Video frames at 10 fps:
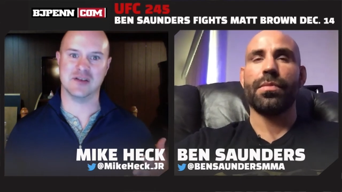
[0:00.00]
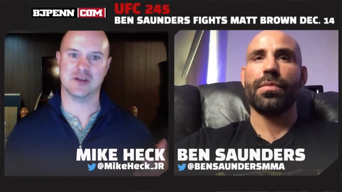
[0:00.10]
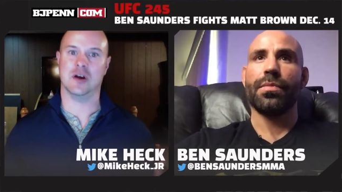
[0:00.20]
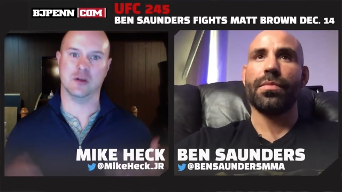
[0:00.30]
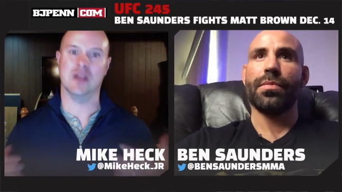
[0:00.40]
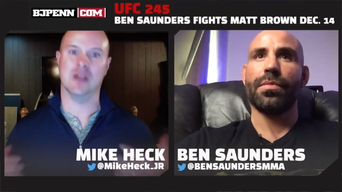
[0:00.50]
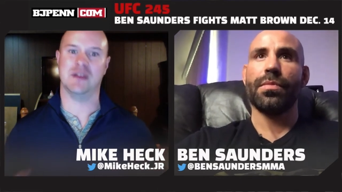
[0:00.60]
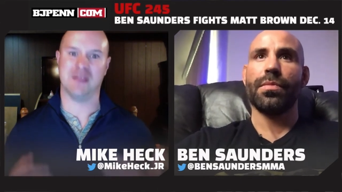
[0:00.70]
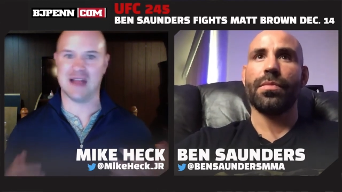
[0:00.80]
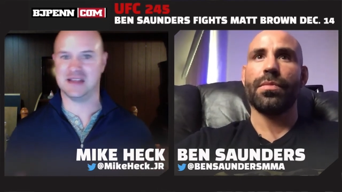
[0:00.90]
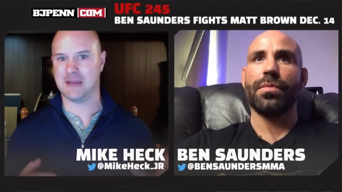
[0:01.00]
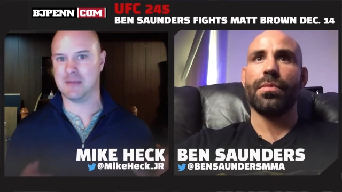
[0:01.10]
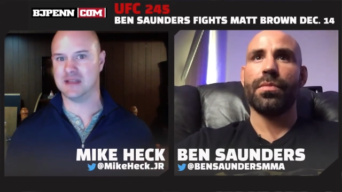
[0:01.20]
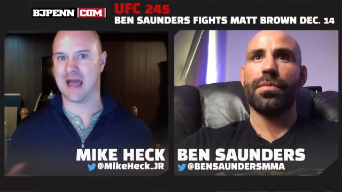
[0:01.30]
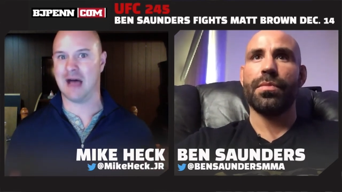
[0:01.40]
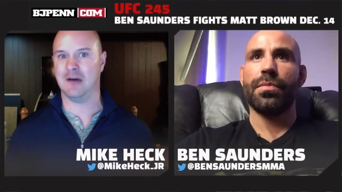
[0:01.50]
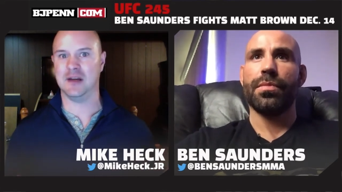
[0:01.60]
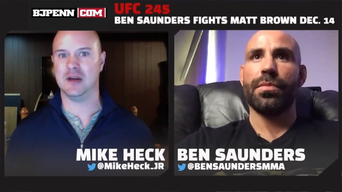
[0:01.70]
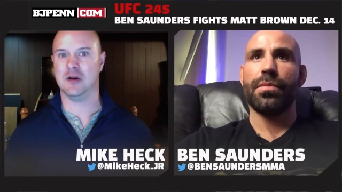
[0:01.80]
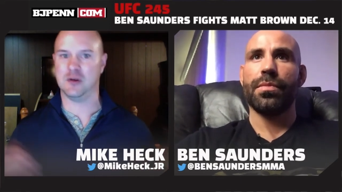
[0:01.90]
Speaker 1: are, are living that same
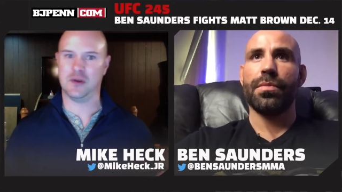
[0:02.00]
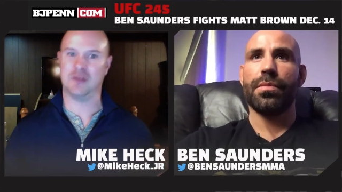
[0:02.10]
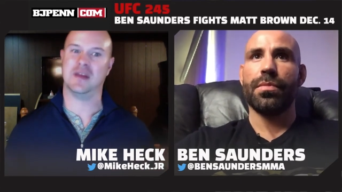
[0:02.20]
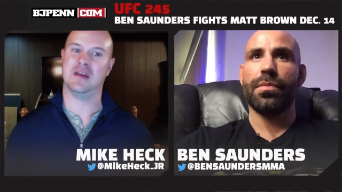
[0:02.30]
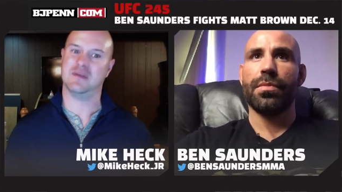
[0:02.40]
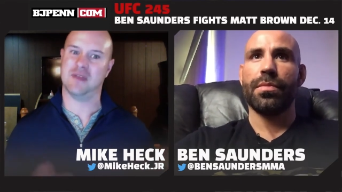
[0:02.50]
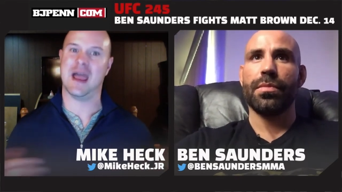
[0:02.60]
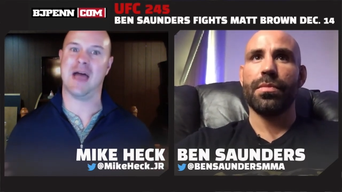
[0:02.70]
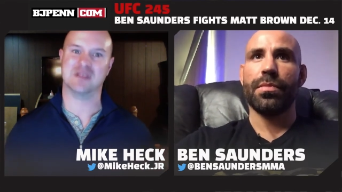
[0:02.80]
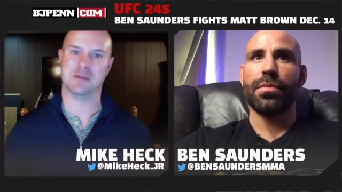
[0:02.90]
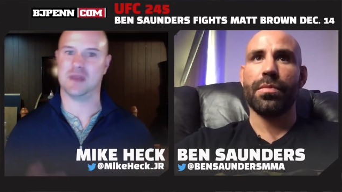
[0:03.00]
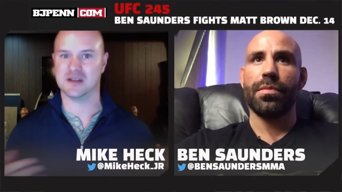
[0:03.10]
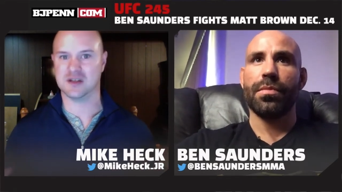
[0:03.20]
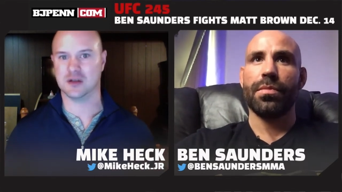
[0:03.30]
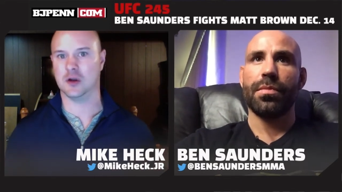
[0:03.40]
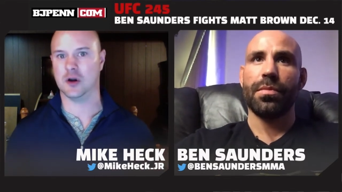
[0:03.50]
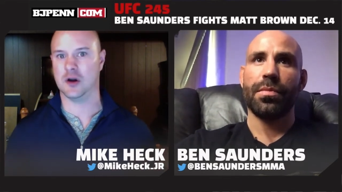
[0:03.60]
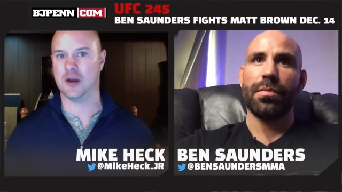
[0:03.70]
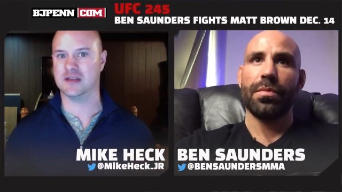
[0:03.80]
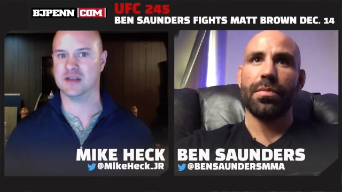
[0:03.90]
mentality, or do you think they, they have some things to
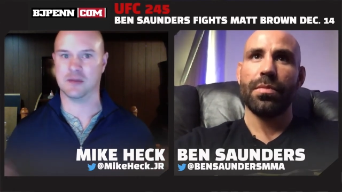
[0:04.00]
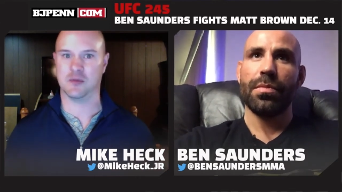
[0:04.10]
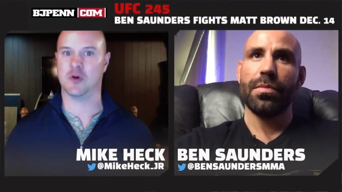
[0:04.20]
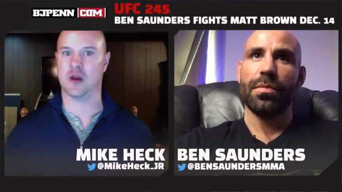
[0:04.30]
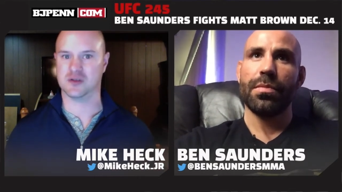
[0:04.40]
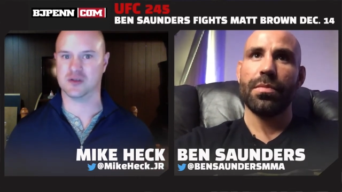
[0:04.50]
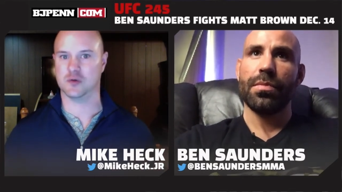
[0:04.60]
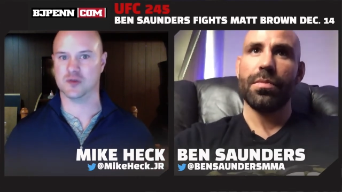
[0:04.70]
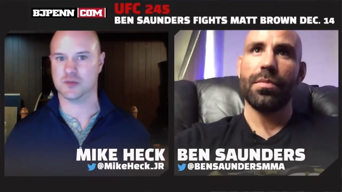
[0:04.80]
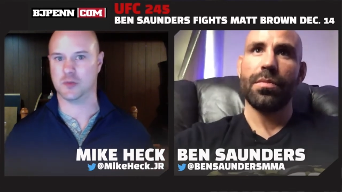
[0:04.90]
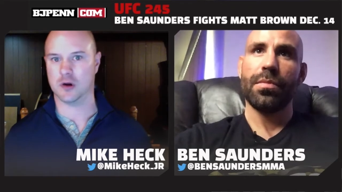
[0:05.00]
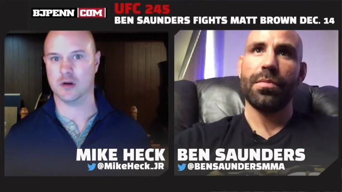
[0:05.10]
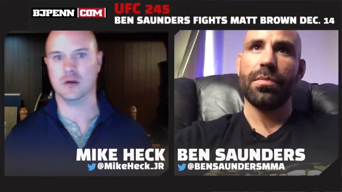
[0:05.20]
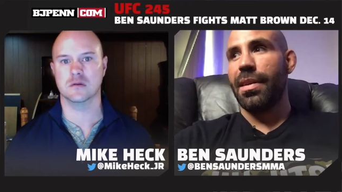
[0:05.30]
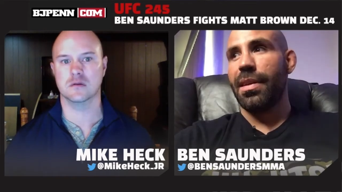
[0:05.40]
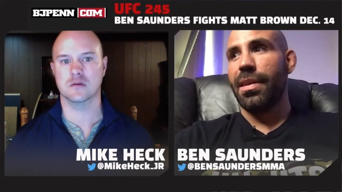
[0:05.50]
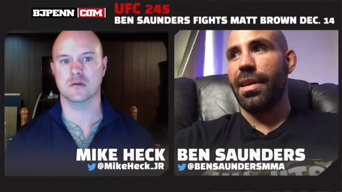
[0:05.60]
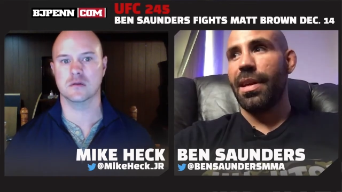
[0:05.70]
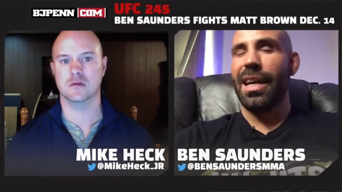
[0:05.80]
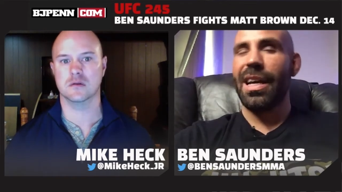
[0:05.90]
learn as they progress through the sport?
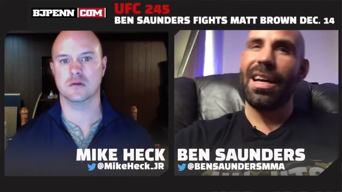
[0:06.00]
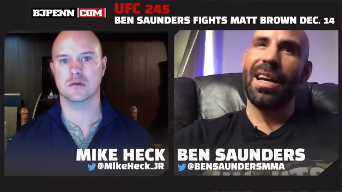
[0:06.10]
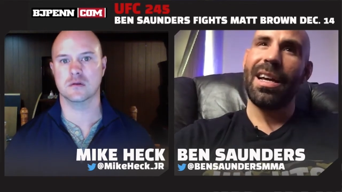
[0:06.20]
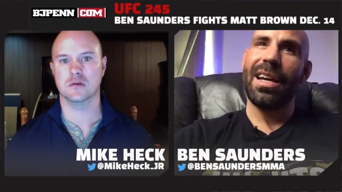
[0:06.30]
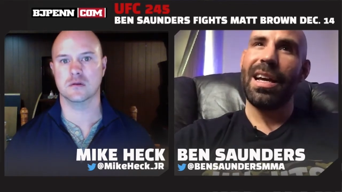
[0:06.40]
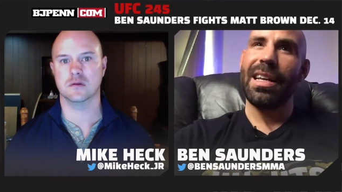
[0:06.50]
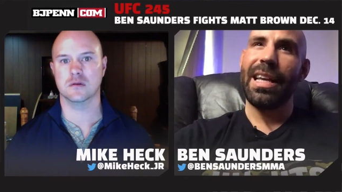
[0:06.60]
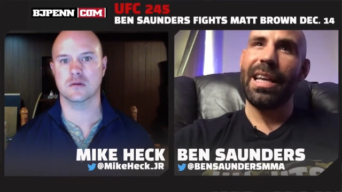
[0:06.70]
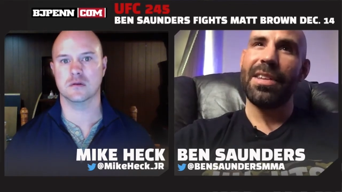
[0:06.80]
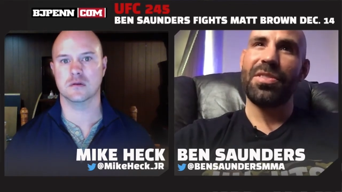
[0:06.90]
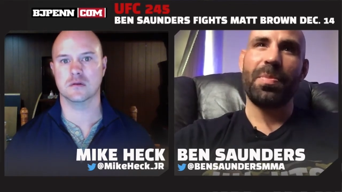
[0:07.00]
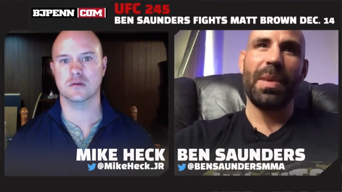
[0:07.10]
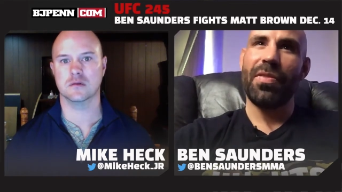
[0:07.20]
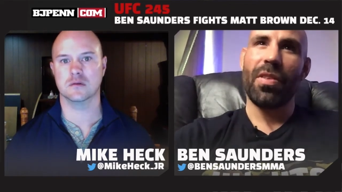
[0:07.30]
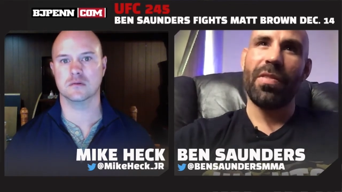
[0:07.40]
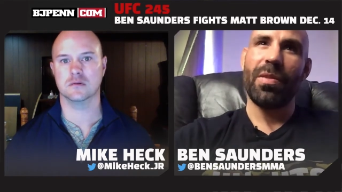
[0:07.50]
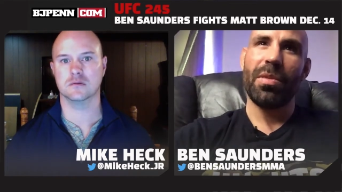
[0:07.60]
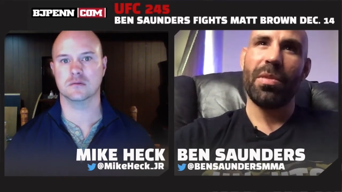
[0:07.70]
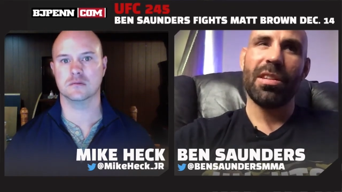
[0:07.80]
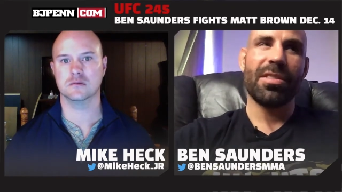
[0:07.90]
Speaker 2: Uh, I can't speak for
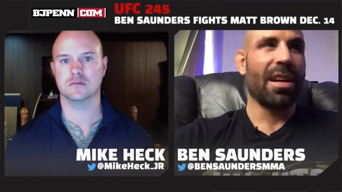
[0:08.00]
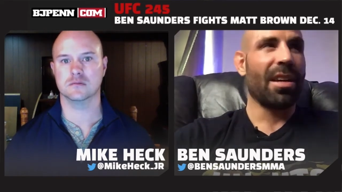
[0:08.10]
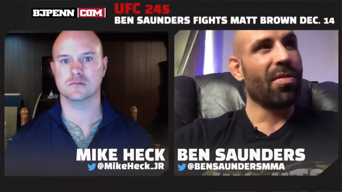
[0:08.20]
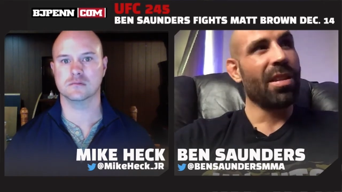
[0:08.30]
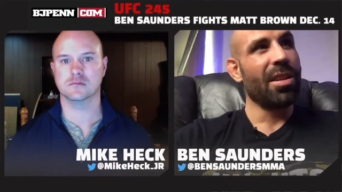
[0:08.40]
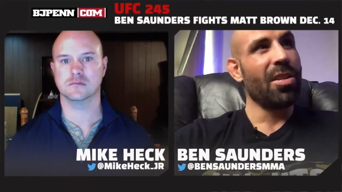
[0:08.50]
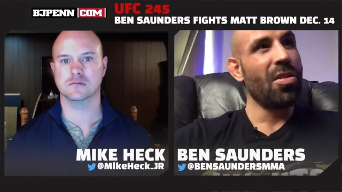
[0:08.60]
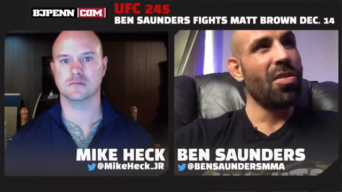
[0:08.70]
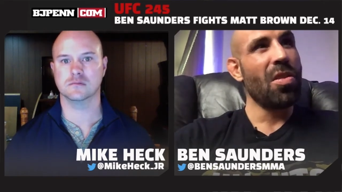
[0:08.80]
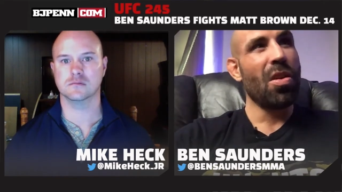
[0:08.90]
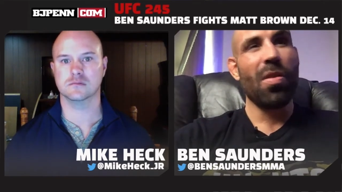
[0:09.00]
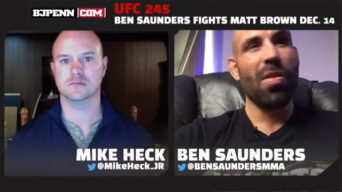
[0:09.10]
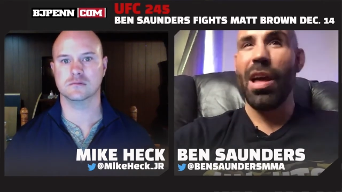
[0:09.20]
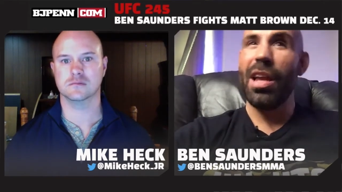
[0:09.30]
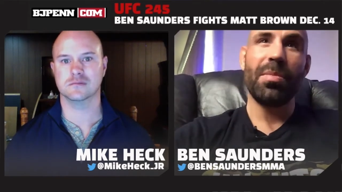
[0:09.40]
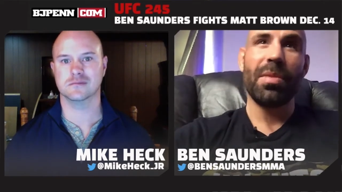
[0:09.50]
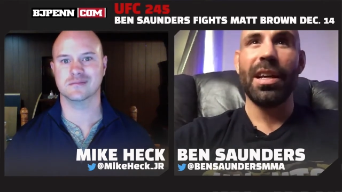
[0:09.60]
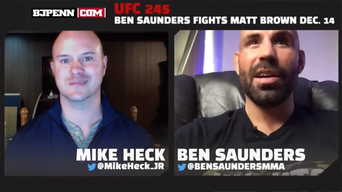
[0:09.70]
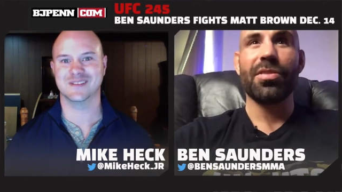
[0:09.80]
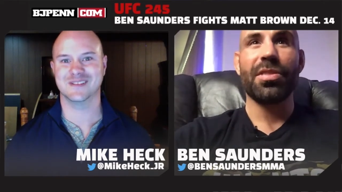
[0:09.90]
everybody because I don't really know
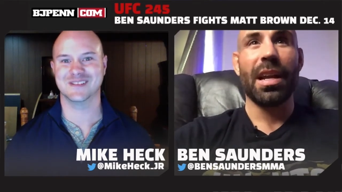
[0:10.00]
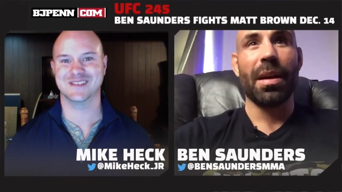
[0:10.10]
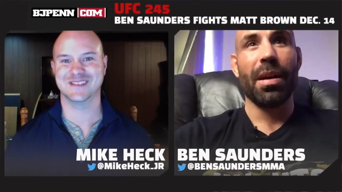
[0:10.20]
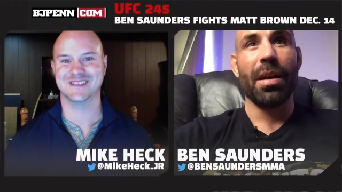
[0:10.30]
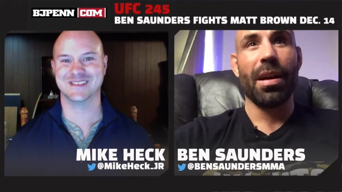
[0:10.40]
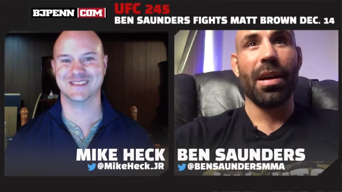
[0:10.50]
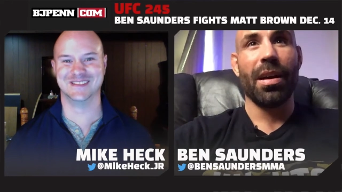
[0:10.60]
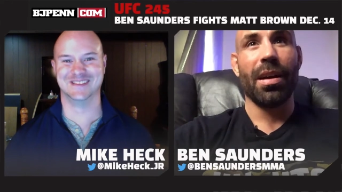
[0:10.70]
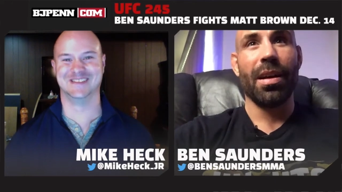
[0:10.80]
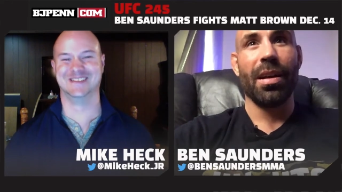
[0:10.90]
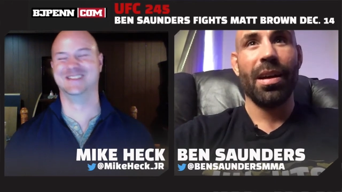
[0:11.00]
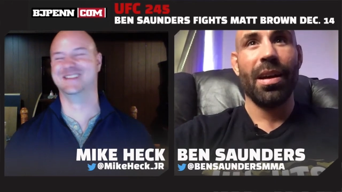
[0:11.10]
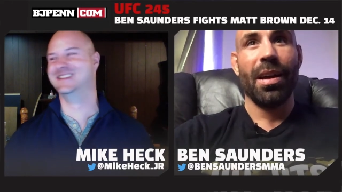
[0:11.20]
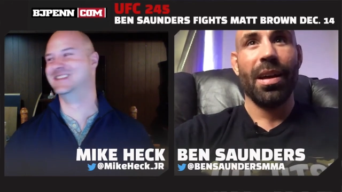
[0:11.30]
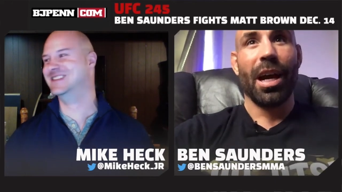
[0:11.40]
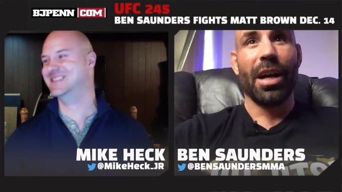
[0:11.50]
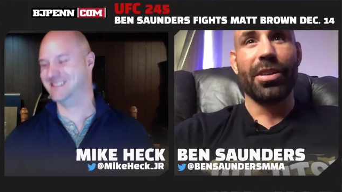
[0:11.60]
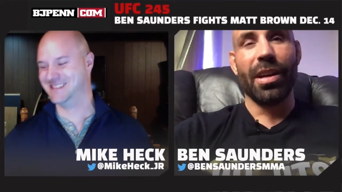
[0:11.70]
anybody else that I, uh,